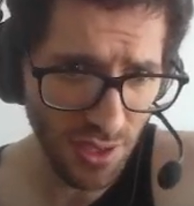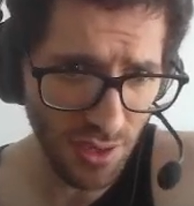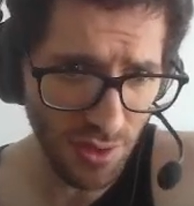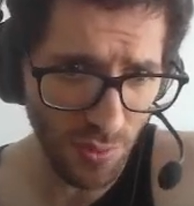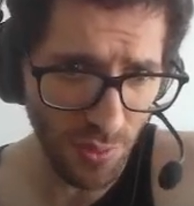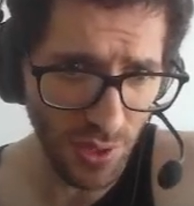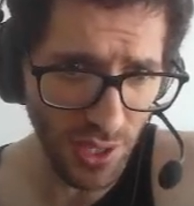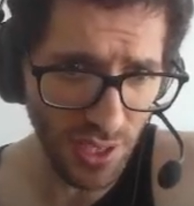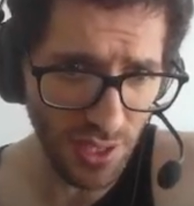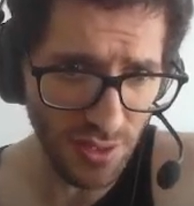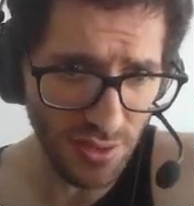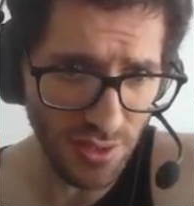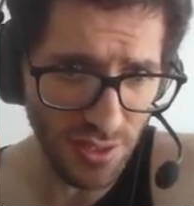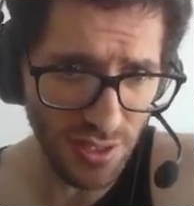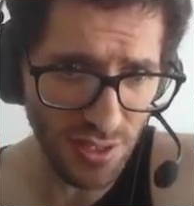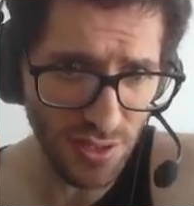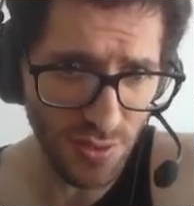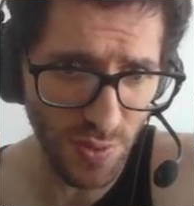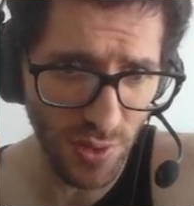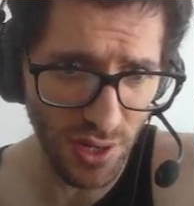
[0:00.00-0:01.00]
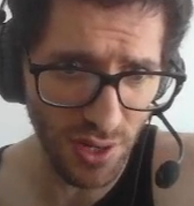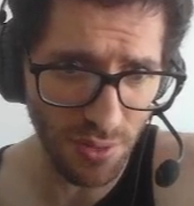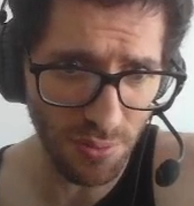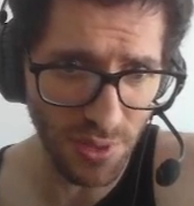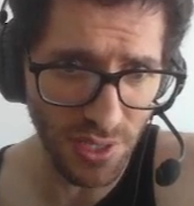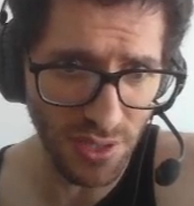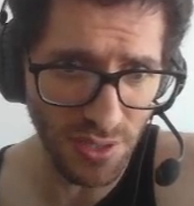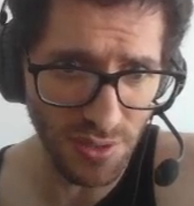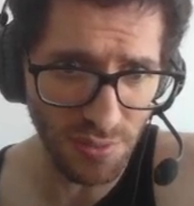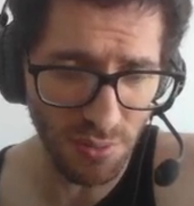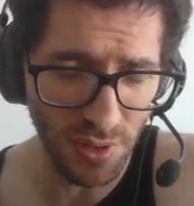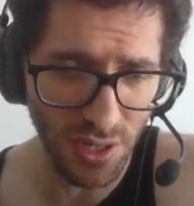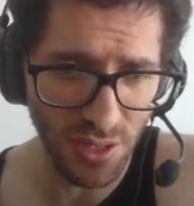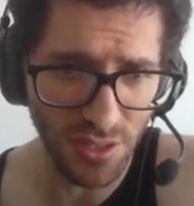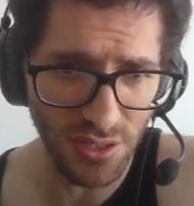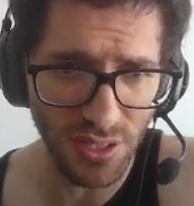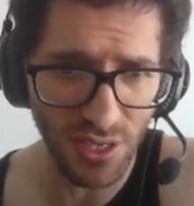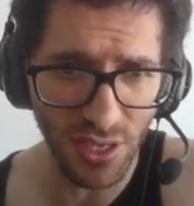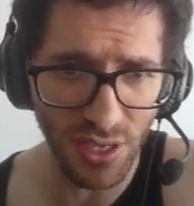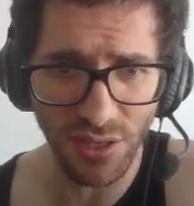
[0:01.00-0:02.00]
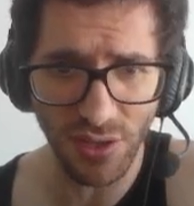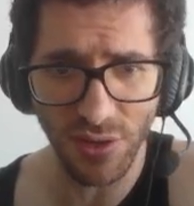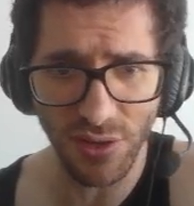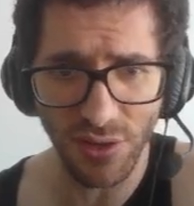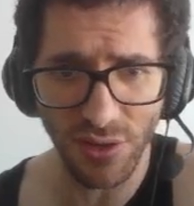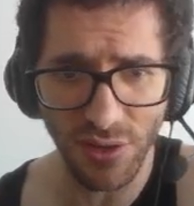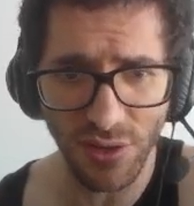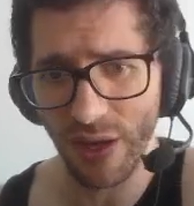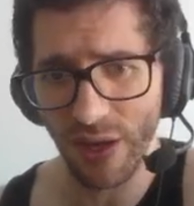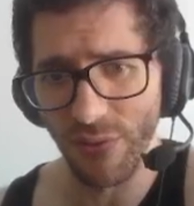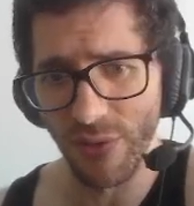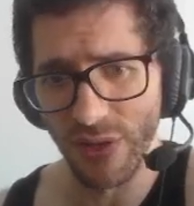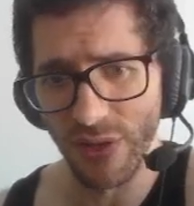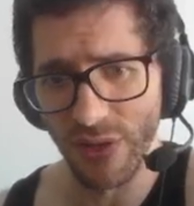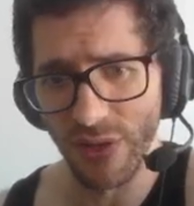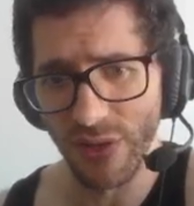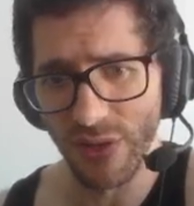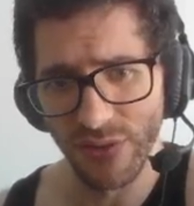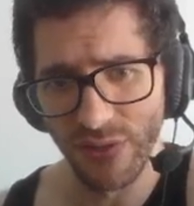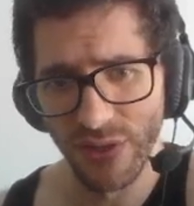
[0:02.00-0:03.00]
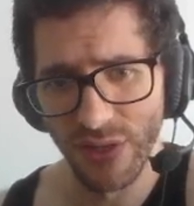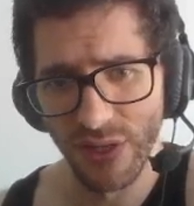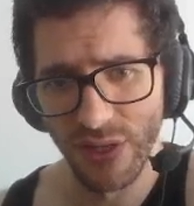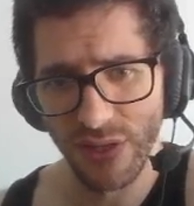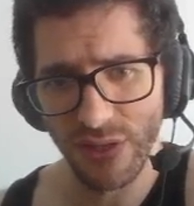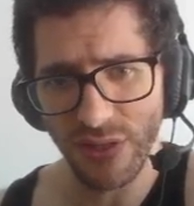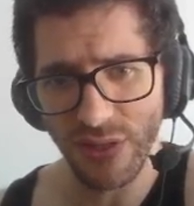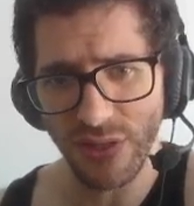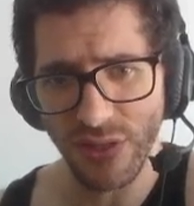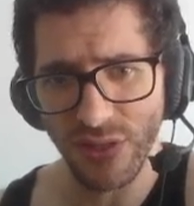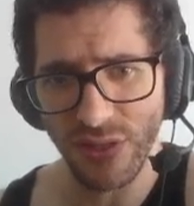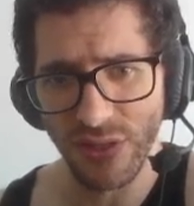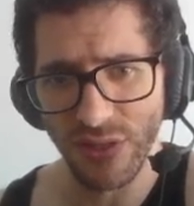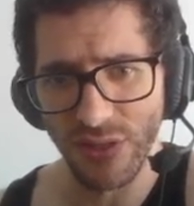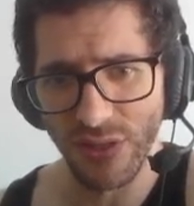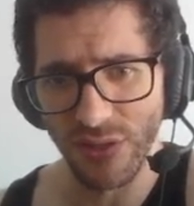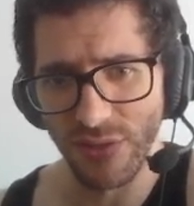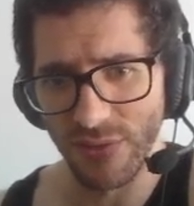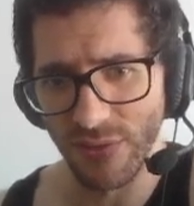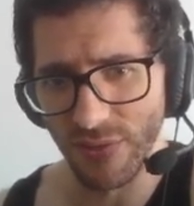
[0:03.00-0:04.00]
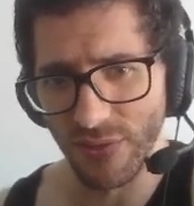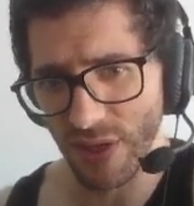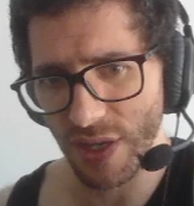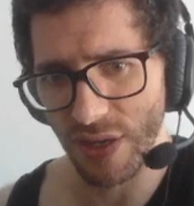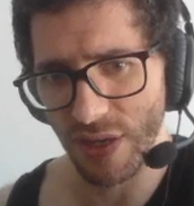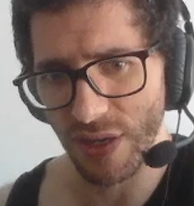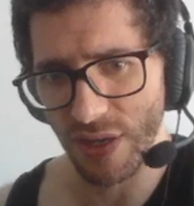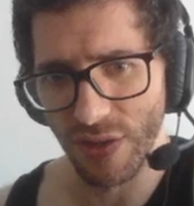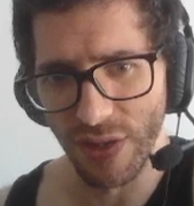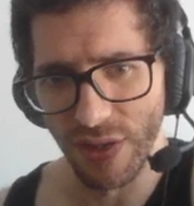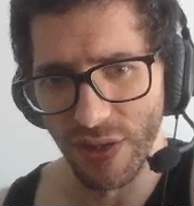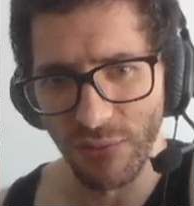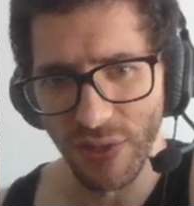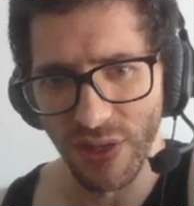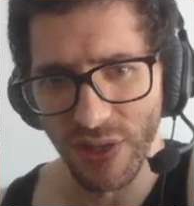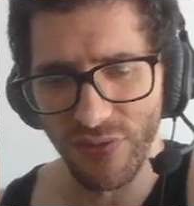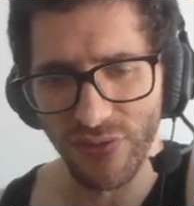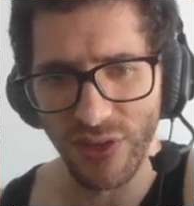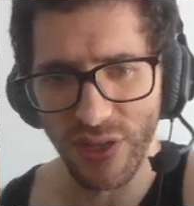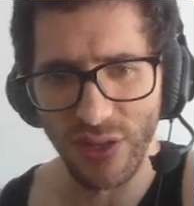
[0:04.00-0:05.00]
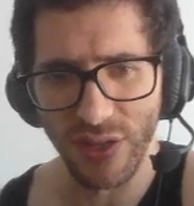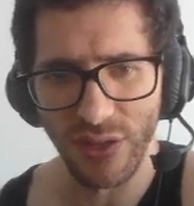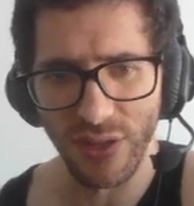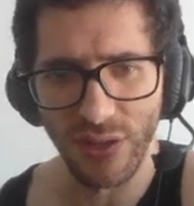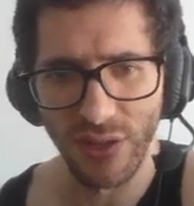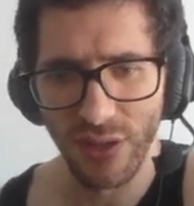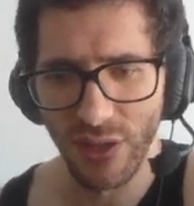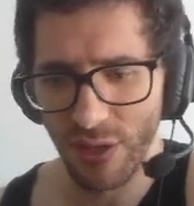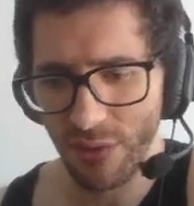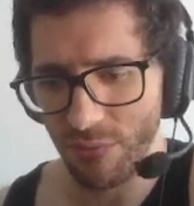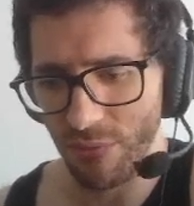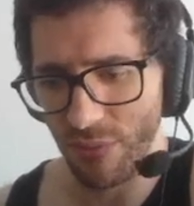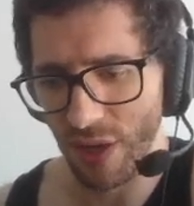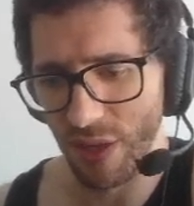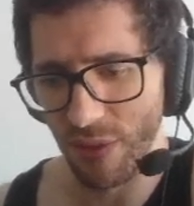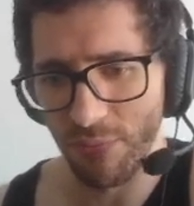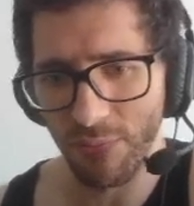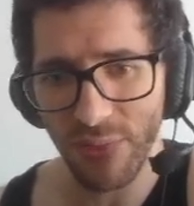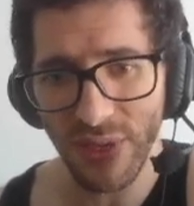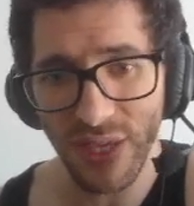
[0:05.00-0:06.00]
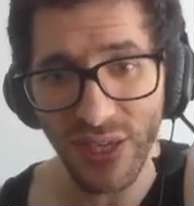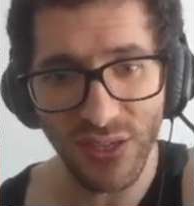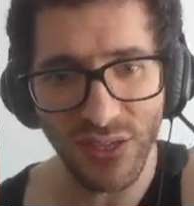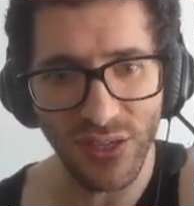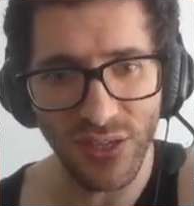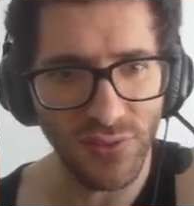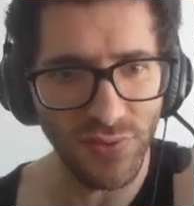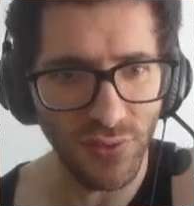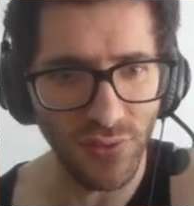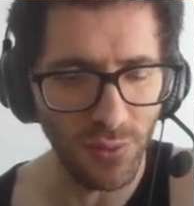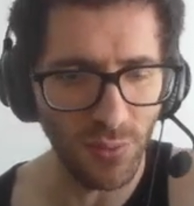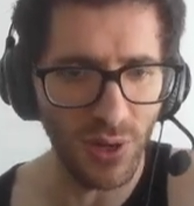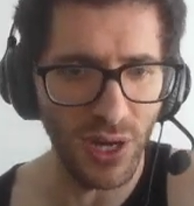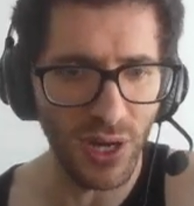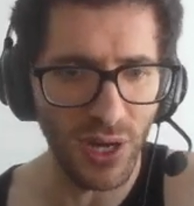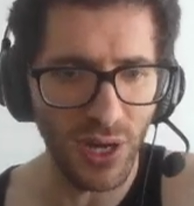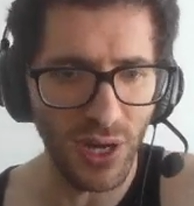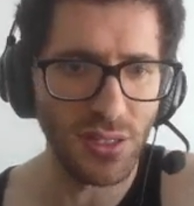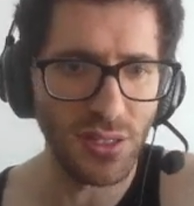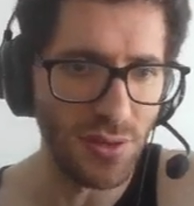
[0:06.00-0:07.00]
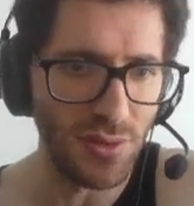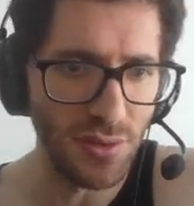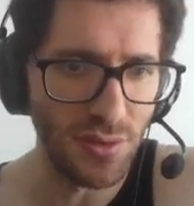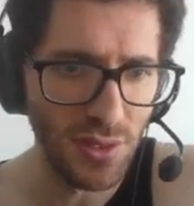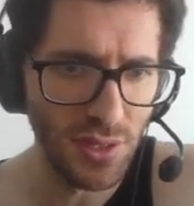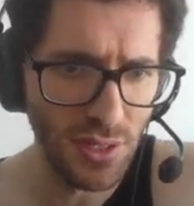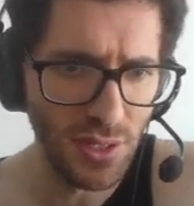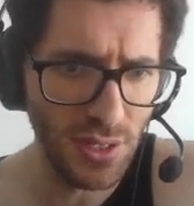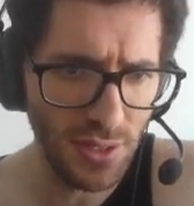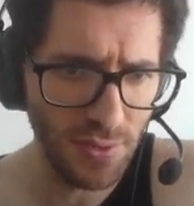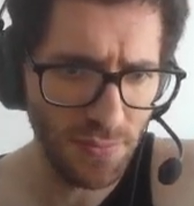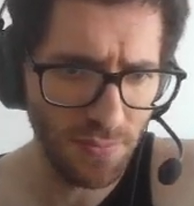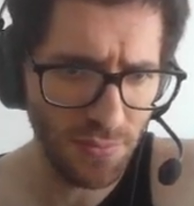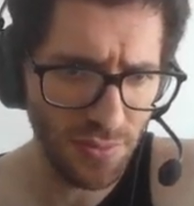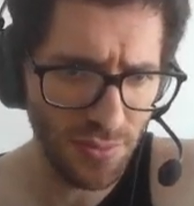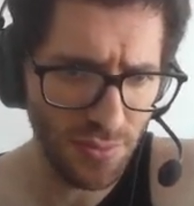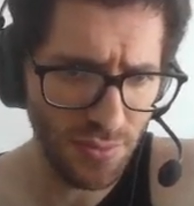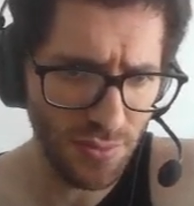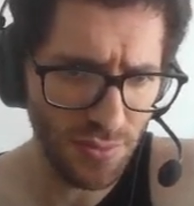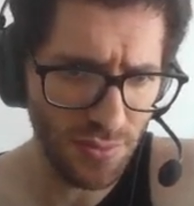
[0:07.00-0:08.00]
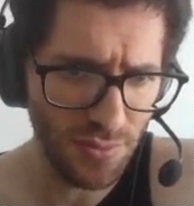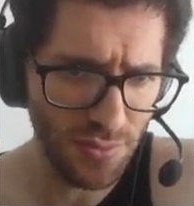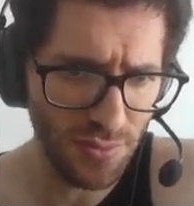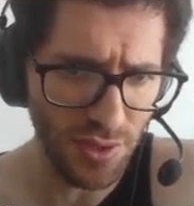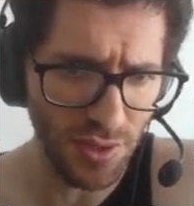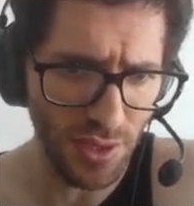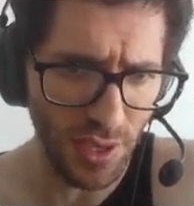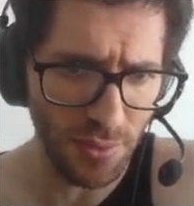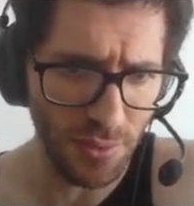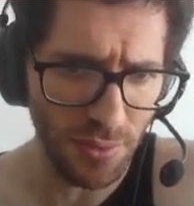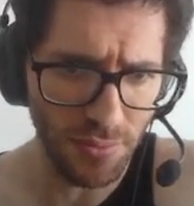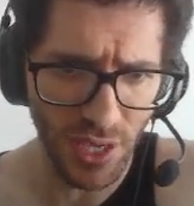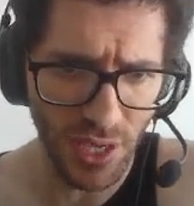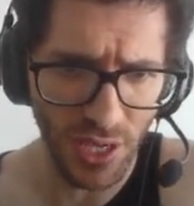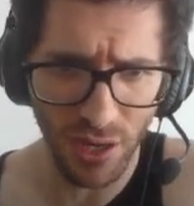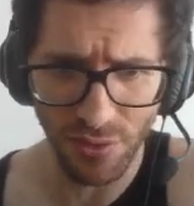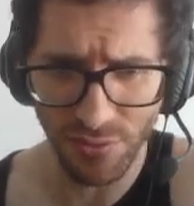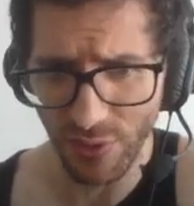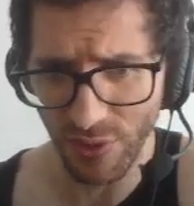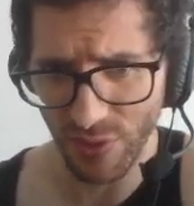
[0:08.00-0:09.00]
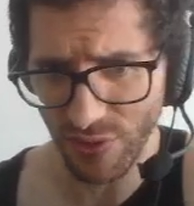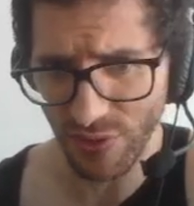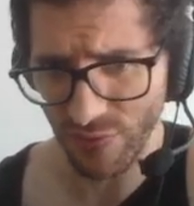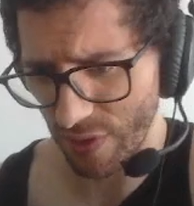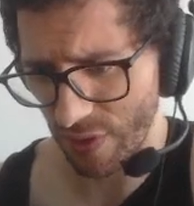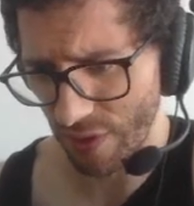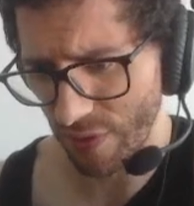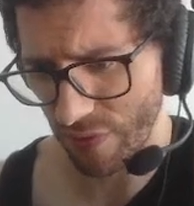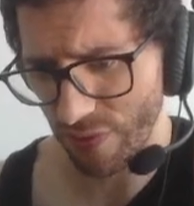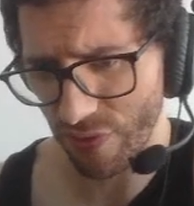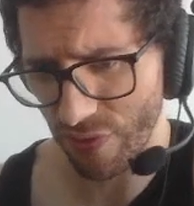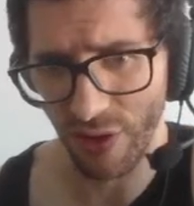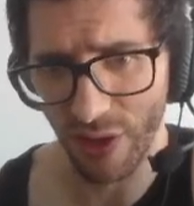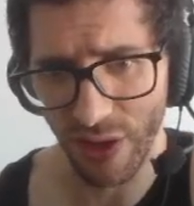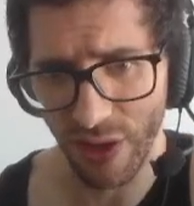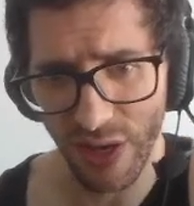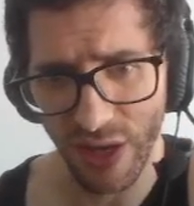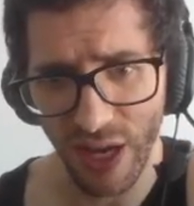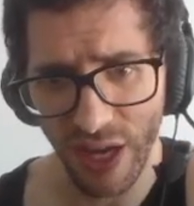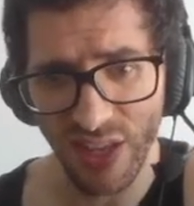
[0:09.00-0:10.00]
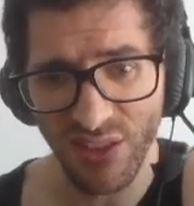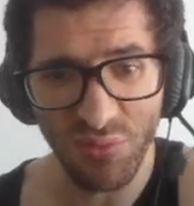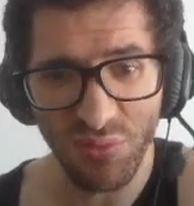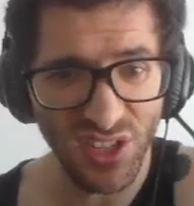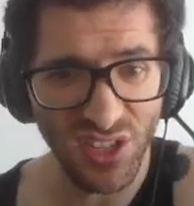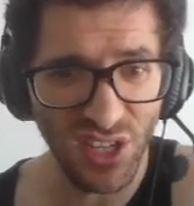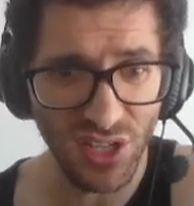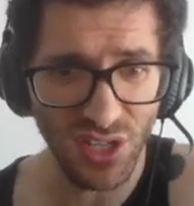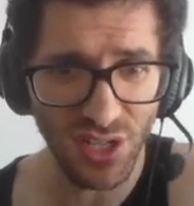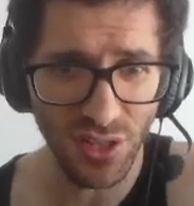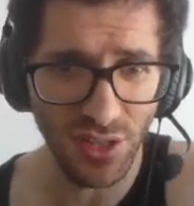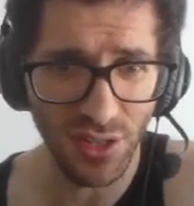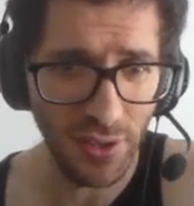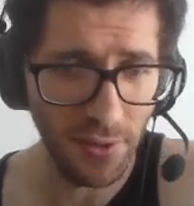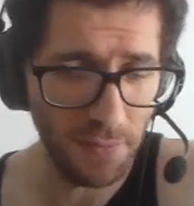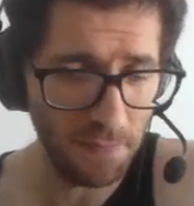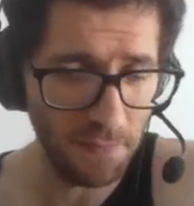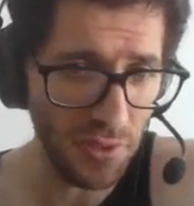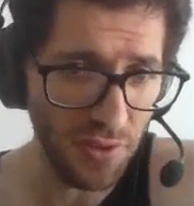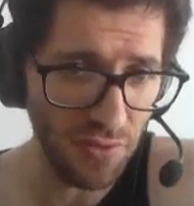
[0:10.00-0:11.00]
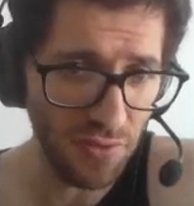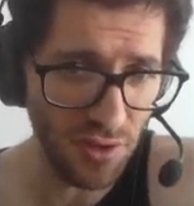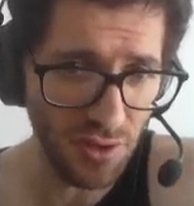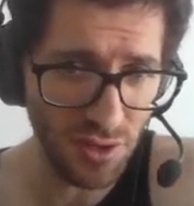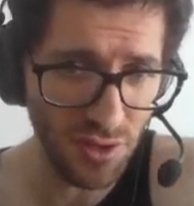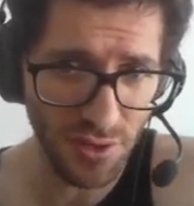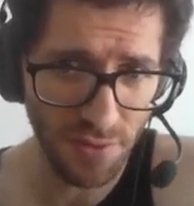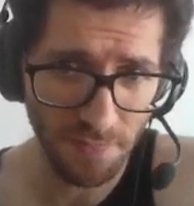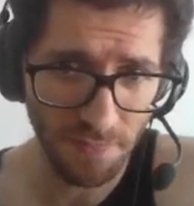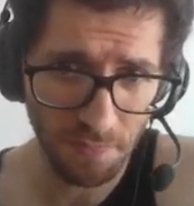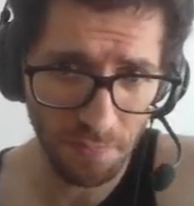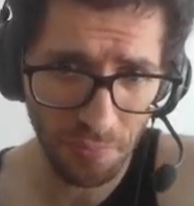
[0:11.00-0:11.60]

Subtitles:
weaken this square because pawns can't go backwards. So this can only be defended by pieces for white. So yeah, an outpost for a knight potentially in the future.